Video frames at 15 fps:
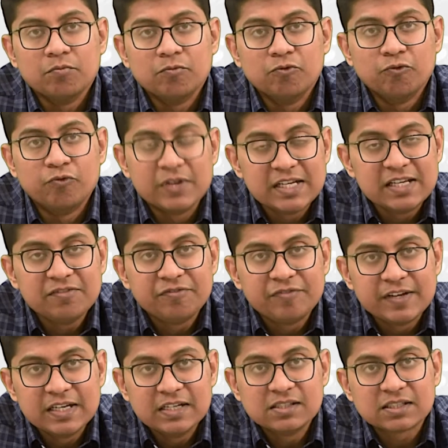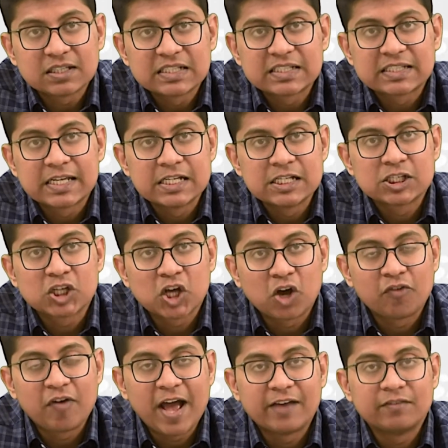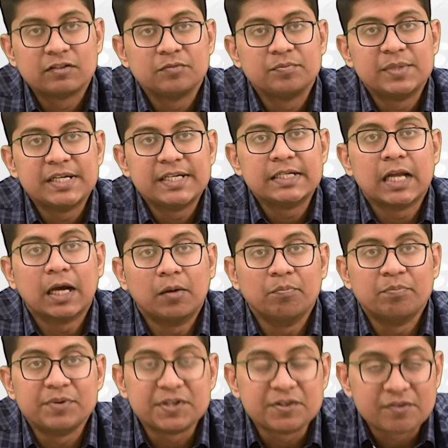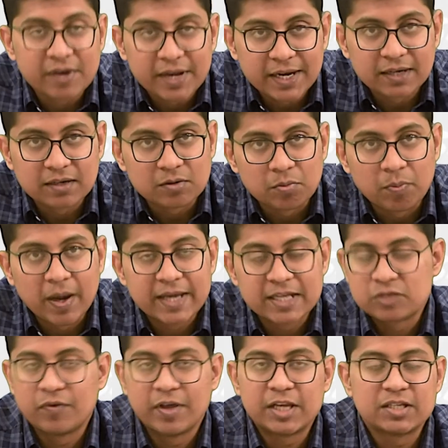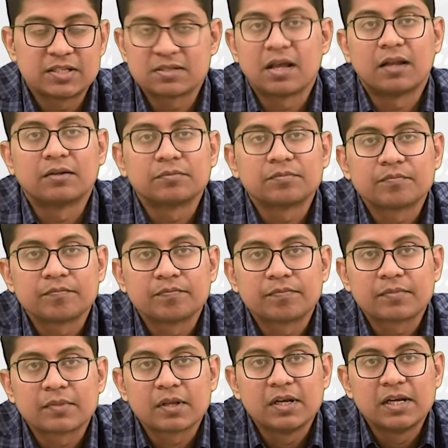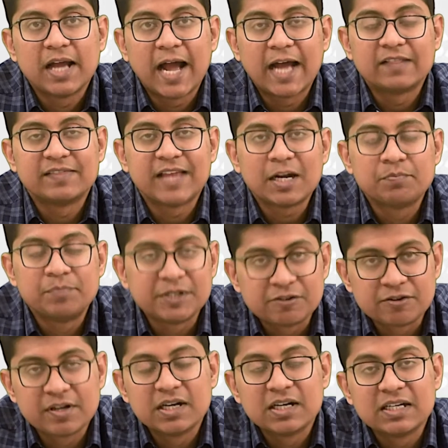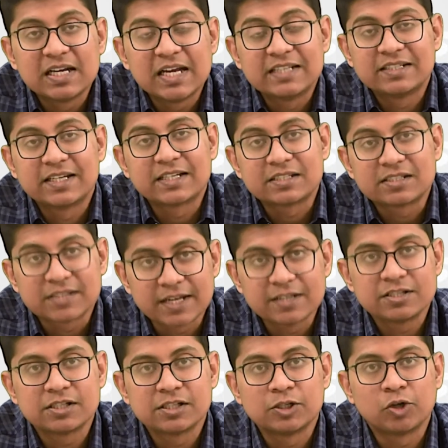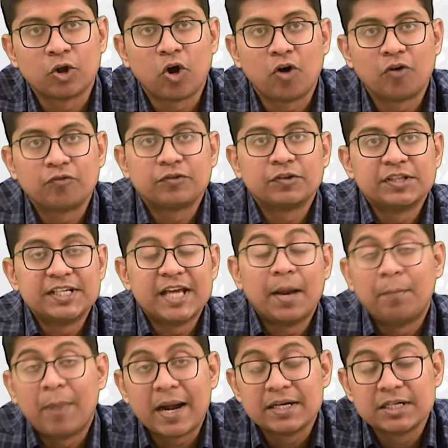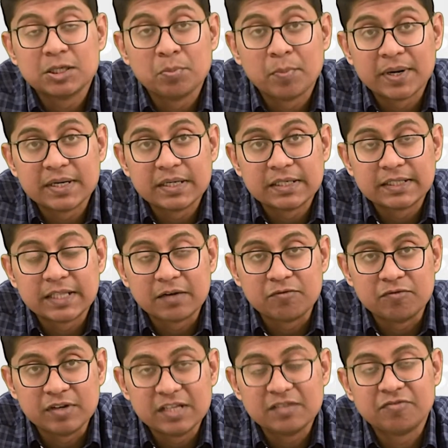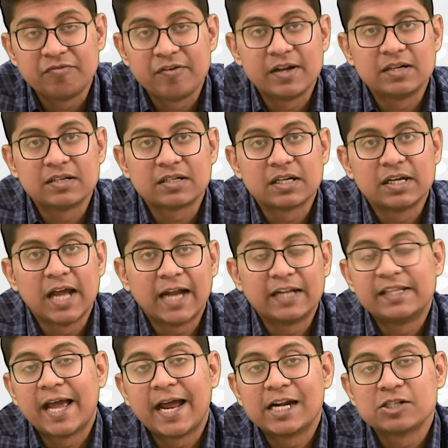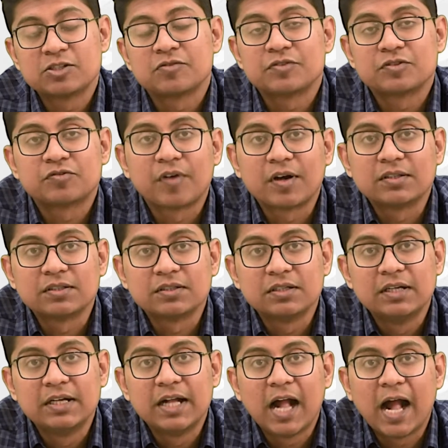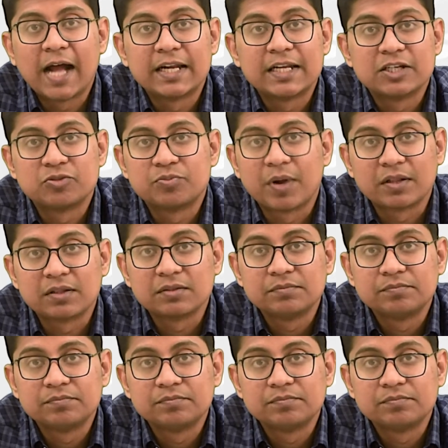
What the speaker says: Willie feels a sense of having been betrayed by his very son. And that betrayal is an extension of the abandonment that Willie felt at the hands of his father and his brother.